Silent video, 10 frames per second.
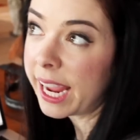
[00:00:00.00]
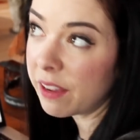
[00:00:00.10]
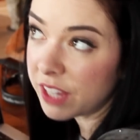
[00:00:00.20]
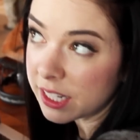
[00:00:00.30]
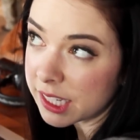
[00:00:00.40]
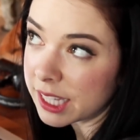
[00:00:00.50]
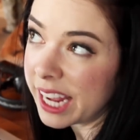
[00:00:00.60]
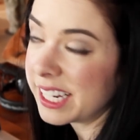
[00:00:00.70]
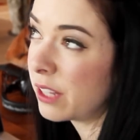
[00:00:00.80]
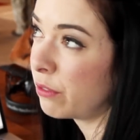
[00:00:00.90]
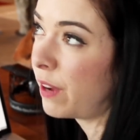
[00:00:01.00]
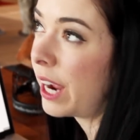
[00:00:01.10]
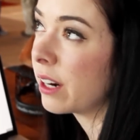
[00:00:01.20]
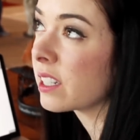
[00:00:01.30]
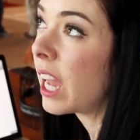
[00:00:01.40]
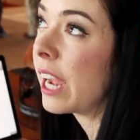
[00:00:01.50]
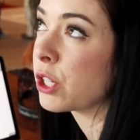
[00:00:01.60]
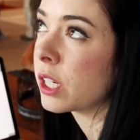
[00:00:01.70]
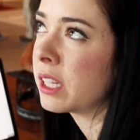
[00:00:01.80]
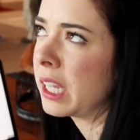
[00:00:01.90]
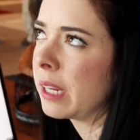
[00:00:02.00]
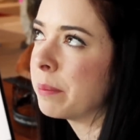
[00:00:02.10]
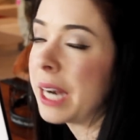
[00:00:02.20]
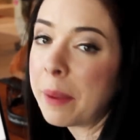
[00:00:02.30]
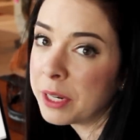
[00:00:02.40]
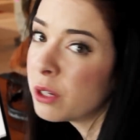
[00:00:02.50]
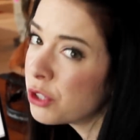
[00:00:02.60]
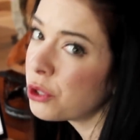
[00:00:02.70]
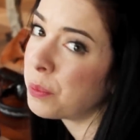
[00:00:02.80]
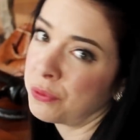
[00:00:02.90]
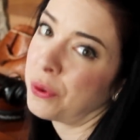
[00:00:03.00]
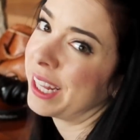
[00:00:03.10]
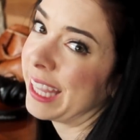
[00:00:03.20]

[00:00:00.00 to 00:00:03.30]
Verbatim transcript: I have yet to slide down the fire hydrant thing, but I'm gonna go do it before I